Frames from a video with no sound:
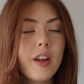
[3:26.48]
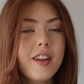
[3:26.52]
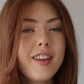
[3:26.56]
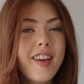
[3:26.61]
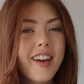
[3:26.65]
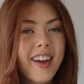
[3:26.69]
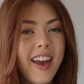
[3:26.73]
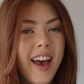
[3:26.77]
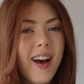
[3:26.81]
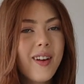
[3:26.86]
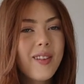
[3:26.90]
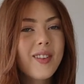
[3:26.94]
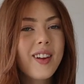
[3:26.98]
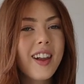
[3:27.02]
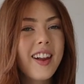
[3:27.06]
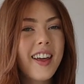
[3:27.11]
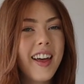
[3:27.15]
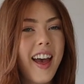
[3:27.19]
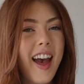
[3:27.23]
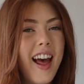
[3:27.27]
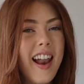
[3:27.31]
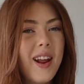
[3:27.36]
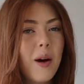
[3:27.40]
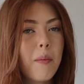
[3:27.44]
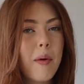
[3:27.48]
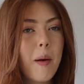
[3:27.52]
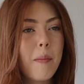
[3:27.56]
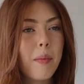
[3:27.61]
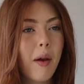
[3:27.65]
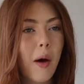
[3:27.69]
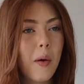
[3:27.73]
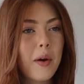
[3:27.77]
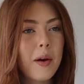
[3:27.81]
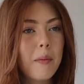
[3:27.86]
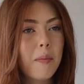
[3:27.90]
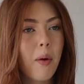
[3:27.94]
your girl's gonna get a little bit
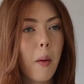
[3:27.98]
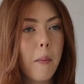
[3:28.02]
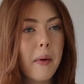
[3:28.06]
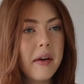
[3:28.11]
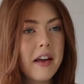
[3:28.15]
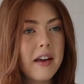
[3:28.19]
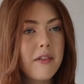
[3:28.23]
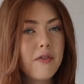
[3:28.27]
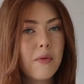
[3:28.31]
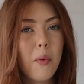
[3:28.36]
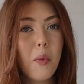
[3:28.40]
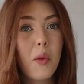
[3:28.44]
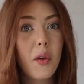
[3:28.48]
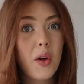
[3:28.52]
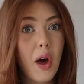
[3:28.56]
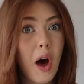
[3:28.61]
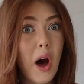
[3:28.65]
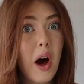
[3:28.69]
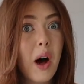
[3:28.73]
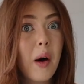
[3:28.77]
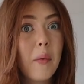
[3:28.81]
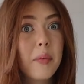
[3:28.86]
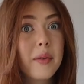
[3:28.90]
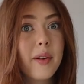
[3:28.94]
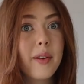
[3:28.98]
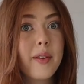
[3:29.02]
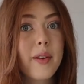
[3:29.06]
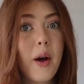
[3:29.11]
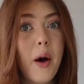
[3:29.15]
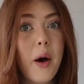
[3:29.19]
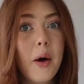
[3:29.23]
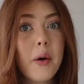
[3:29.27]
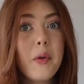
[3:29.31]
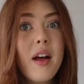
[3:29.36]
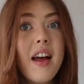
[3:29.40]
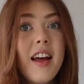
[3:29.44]
bloated probably from all the carbs.
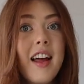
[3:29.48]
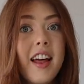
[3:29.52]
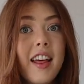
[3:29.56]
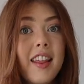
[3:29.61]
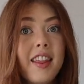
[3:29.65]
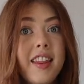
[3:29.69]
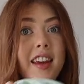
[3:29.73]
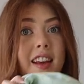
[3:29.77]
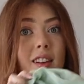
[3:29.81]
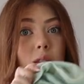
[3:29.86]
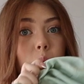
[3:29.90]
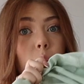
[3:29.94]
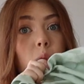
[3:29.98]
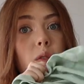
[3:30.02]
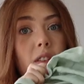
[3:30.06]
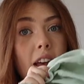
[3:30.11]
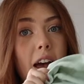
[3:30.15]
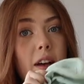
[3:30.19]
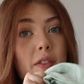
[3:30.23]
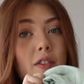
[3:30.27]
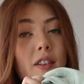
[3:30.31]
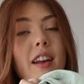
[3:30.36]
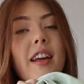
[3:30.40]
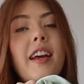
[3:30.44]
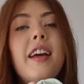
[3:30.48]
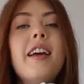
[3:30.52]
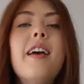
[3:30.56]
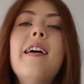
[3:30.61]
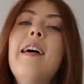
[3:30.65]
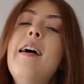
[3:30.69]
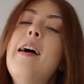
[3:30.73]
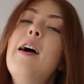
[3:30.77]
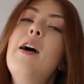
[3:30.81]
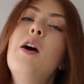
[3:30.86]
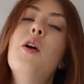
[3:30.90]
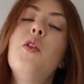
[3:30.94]
So this will
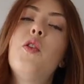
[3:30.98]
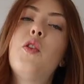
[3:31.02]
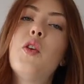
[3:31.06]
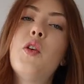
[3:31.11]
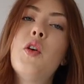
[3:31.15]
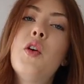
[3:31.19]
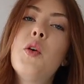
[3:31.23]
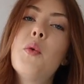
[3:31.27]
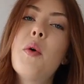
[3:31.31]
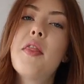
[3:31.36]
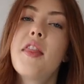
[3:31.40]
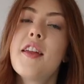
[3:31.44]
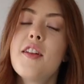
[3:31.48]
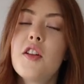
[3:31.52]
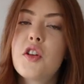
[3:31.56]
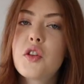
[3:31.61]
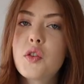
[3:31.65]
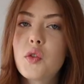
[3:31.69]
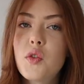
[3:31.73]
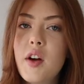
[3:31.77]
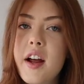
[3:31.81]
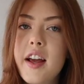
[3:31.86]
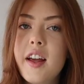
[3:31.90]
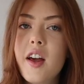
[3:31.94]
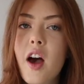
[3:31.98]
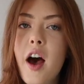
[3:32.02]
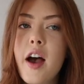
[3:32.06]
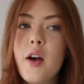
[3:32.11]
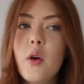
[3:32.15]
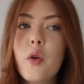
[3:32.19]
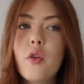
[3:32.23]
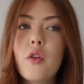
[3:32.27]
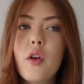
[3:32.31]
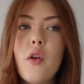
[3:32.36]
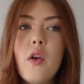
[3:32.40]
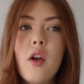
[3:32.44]
definitely do the trick. I
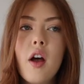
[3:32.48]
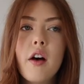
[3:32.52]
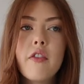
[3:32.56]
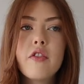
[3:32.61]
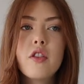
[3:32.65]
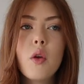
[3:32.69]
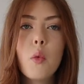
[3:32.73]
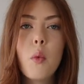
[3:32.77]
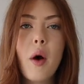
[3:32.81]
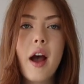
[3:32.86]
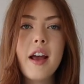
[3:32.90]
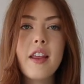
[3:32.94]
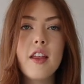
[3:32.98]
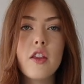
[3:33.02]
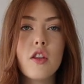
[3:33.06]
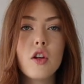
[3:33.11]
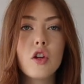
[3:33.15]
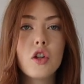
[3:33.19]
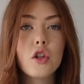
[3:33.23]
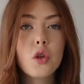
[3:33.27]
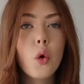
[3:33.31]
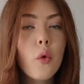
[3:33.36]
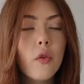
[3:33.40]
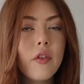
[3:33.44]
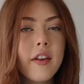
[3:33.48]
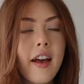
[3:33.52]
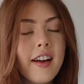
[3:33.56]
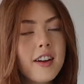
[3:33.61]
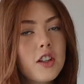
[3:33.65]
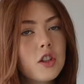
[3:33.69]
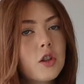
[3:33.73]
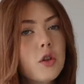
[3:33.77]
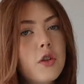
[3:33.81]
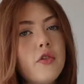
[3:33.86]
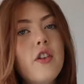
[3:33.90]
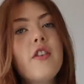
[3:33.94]
also love the way that the short
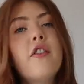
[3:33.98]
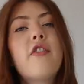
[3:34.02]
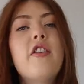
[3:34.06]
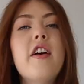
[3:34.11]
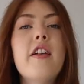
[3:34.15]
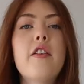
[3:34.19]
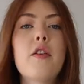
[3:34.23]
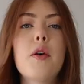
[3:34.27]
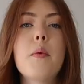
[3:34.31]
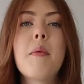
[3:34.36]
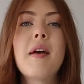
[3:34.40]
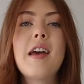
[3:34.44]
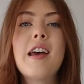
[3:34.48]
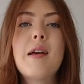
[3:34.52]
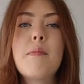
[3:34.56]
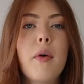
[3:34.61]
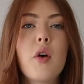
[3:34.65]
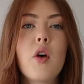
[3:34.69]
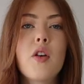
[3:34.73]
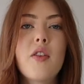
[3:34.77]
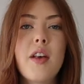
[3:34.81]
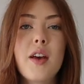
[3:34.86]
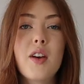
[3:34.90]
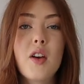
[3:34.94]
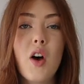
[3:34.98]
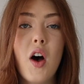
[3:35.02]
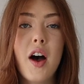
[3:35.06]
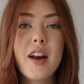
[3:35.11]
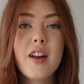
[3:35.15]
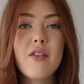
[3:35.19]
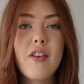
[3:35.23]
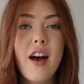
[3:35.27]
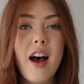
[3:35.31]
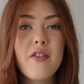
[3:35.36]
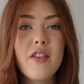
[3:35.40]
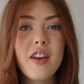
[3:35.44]
section of it fits on me because I kind
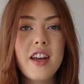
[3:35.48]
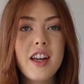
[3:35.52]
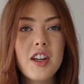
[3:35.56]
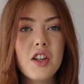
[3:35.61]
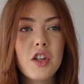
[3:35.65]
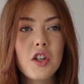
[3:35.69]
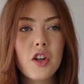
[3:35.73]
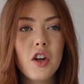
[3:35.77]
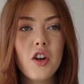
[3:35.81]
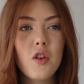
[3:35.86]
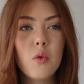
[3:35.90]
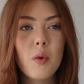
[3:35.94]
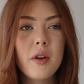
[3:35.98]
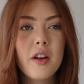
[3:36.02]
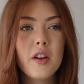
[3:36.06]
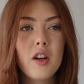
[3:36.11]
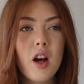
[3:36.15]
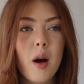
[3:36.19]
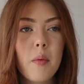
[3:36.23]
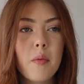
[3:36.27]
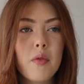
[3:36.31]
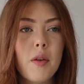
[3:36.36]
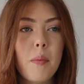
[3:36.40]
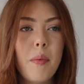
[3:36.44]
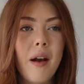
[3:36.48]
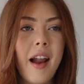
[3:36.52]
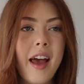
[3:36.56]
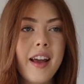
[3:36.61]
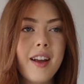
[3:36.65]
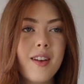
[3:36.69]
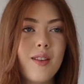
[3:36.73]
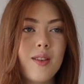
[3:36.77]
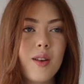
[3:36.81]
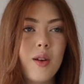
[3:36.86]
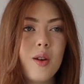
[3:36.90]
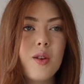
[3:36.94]
of have issues when it comes to
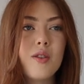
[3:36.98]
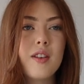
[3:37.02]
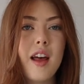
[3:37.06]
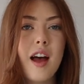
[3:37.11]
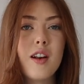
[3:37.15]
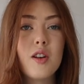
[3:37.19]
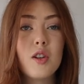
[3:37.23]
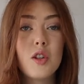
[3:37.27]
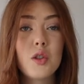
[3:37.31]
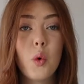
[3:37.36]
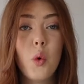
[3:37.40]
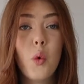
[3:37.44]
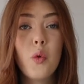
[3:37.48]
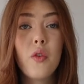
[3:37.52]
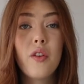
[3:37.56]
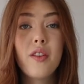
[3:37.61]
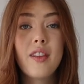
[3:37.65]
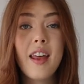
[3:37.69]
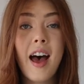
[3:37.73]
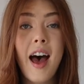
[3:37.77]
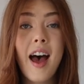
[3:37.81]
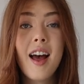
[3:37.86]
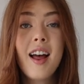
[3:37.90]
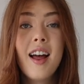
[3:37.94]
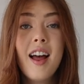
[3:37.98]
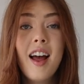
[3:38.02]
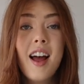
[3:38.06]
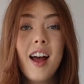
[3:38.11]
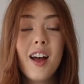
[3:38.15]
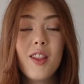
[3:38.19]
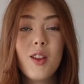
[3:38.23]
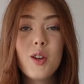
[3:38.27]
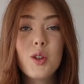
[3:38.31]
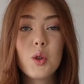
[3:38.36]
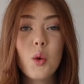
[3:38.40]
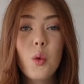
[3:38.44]
play suits and shorts that
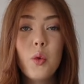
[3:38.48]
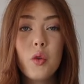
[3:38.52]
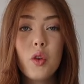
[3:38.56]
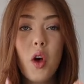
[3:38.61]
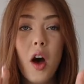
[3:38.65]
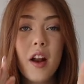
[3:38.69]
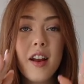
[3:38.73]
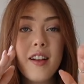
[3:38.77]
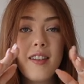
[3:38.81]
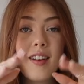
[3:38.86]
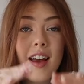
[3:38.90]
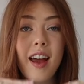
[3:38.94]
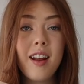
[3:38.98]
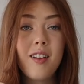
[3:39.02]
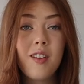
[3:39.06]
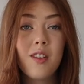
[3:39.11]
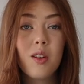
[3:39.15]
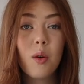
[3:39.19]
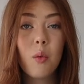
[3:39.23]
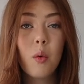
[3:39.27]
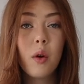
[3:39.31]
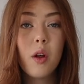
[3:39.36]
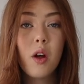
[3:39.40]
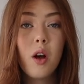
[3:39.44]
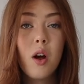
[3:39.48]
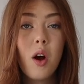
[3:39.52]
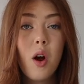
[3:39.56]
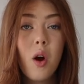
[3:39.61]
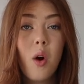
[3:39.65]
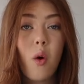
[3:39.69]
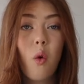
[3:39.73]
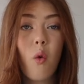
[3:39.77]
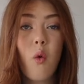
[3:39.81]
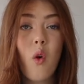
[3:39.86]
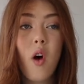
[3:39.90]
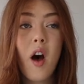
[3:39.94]
the shorts kind of tend to want to
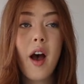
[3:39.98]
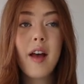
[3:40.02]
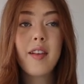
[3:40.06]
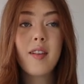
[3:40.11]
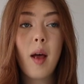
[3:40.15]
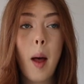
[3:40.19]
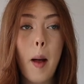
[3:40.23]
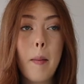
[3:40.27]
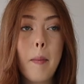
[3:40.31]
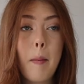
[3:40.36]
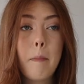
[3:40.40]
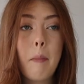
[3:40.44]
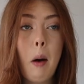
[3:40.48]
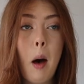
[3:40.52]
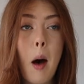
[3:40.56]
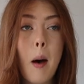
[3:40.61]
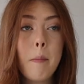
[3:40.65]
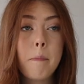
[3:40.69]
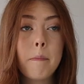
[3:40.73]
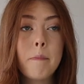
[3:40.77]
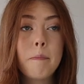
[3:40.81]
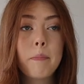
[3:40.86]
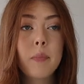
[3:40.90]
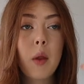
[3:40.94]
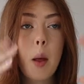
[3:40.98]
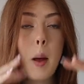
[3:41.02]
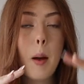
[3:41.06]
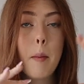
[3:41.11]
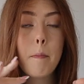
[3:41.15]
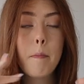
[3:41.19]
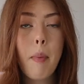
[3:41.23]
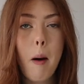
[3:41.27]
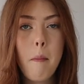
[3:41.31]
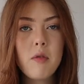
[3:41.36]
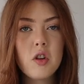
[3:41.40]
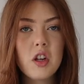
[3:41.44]
rise up my bum,
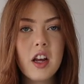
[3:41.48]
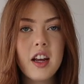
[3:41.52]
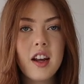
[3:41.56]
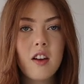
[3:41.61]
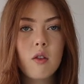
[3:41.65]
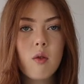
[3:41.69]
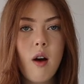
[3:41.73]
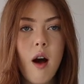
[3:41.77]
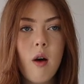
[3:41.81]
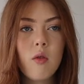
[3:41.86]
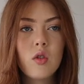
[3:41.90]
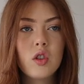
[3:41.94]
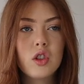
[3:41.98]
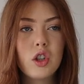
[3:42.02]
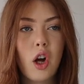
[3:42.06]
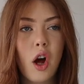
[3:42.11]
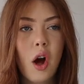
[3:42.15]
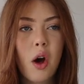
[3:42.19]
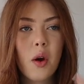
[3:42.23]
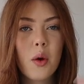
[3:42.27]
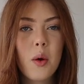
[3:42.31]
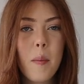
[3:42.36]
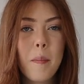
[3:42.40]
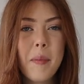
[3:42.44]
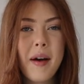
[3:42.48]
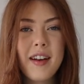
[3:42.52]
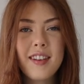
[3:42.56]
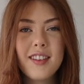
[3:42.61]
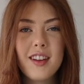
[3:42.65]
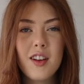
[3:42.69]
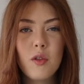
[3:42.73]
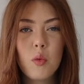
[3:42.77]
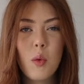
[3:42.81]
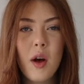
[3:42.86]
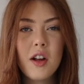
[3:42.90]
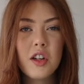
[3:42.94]
bum cheeks right on show,
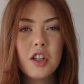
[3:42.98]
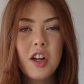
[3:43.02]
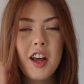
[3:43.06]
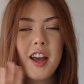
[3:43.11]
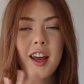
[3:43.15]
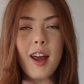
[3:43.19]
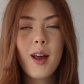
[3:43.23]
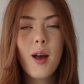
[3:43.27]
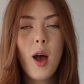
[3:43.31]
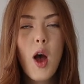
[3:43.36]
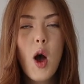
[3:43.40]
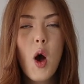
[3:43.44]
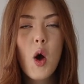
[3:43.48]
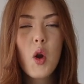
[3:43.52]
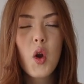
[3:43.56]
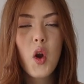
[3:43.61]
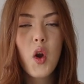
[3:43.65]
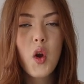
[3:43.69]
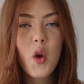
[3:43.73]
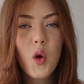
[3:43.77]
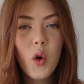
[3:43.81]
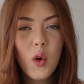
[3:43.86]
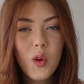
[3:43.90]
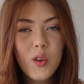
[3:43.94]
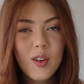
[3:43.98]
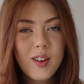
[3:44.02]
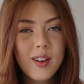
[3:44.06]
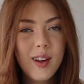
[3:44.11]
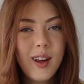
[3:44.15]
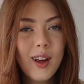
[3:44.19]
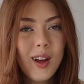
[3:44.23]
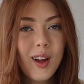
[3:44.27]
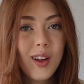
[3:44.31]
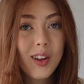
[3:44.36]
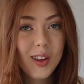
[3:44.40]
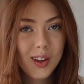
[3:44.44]
massive wedgie, not
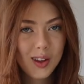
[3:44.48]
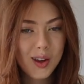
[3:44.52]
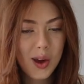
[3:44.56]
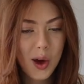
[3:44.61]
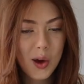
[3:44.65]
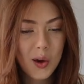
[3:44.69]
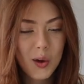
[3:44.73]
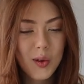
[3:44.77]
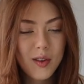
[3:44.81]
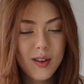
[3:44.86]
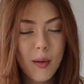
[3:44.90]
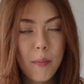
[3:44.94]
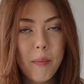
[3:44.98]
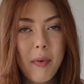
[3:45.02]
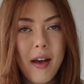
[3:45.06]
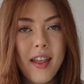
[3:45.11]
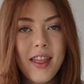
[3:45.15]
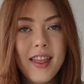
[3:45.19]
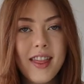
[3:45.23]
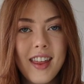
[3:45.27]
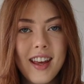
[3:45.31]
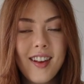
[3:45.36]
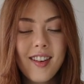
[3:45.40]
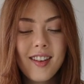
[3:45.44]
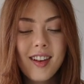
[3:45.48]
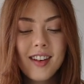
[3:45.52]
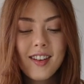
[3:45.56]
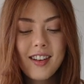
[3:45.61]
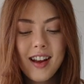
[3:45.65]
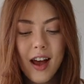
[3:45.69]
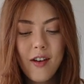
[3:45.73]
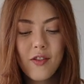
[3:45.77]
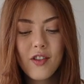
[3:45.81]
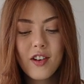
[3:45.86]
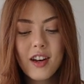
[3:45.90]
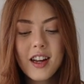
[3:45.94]
cute, but this
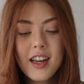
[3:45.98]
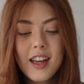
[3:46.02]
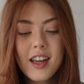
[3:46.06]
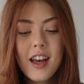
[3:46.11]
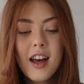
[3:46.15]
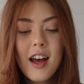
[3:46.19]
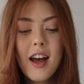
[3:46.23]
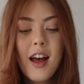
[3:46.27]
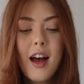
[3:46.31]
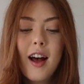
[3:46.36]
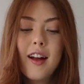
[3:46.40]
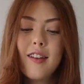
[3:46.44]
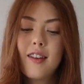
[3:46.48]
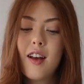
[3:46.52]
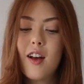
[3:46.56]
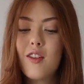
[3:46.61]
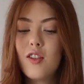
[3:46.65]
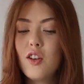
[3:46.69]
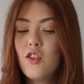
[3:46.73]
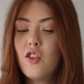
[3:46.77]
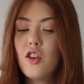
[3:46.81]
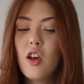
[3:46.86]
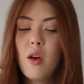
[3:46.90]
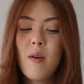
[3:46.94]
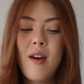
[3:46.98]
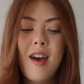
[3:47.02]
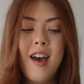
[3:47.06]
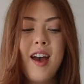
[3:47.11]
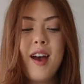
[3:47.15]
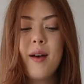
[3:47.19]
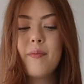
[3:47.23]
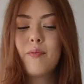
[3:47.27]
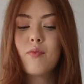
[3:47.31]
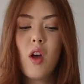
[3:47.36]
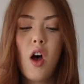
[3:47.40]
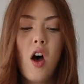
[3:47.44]
definitely doesn't do
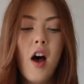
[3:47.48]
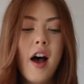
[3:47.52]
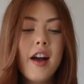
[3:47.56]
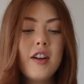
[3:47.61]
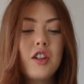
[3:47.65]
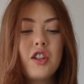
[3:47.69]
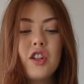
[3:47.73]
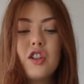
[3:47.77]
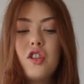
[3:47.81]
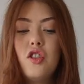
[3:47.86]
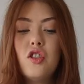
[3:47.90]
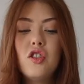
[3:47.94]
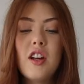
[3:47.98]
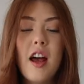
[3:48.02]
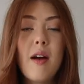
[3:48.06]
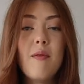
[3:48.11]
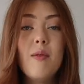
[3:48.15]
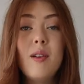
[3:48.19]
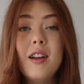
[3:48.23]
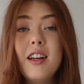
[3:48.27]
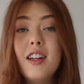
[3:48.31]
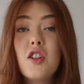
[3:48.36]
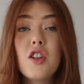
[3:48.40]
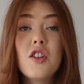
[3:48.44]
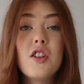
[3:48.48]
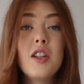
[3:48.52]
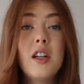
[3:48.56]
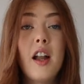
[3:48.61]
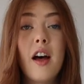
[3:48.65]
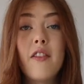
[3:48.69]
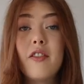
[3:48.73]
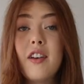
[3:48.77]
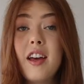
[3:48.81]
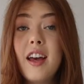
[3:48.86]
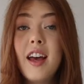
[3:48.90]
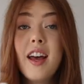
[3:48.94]
it. I just generally just
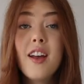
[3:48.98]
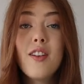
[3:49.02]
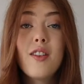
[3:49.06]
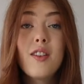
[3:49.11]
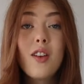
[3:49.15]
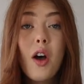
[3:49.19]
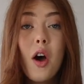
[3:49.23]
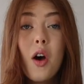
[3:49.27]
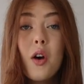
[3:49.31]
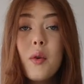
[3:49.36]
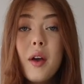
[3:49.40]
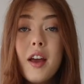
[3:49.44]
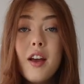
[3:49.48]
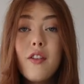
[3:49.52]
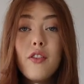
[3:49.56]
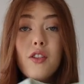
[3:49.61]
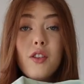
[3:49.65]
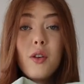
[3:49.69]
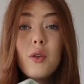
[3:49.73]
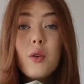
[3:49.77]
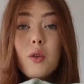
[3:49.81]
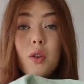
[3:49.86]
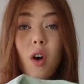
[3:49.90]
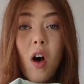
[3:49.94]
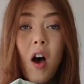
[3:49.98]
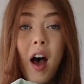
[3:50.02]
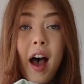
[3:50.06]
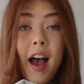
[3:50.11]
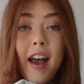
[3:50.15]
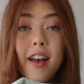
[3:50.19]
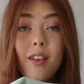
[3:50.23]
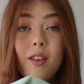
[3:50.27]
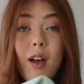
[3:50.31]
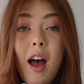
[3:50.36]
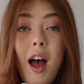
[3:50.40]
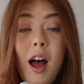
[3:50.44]
love it. So if you
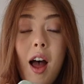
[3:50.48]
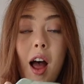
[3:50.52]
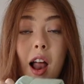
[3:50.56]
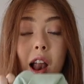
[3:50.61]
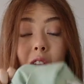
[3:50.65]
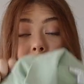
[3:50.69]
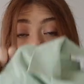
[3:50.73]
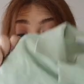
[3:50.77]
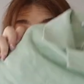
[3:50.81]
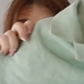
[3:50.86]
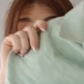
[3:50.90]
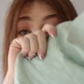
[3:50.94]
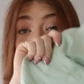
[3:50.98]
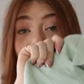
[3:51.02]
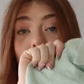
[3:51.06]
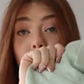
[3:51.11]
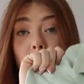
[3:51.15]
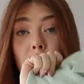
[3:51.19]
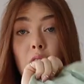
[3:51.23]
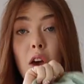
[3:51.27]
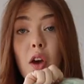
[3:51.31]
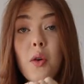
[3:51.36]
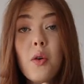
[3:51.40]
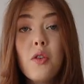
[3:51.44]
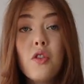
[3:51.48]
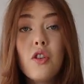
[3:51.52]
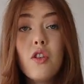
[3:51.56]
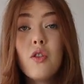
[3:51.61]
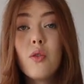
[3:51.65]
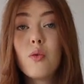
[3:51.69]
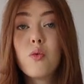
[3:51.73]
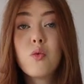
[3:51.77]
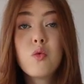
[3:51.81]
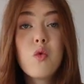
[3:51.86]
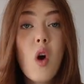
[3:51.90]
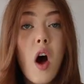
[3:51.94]
guys like it too,
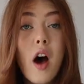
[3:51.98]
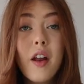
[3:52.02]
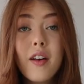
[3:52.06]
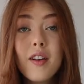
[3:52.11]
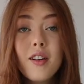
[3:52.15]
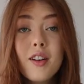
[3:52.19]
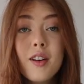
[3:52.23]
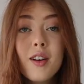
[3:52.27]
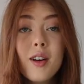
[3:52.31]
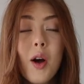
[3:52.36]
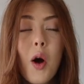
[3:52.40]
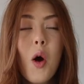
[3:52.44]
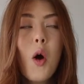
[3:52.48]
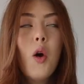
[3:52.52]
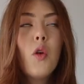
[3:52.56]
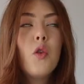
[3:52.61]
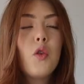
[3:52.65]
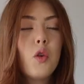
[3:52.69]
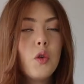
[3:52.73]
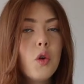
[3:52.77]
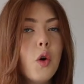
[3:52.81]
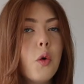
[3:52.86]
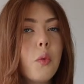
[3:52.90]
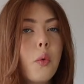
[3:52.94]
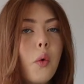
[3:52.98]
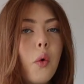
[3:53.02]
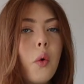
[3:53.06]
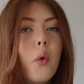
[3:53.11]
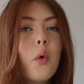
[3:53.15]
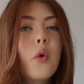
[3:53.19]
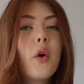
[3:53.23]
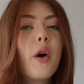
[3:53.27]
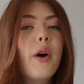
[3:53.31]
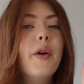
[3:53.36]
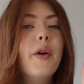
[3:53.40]
just run do not walk,